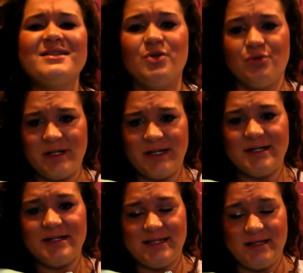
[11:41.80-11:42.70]

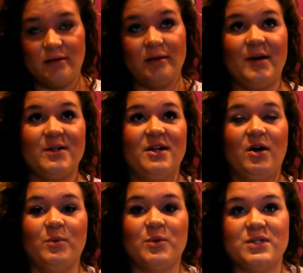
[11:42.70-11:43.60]
green teal. I would
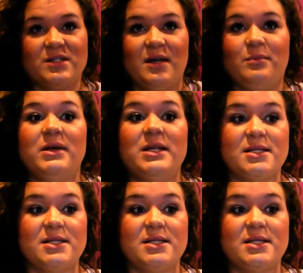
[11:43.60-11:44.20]
almost have said mint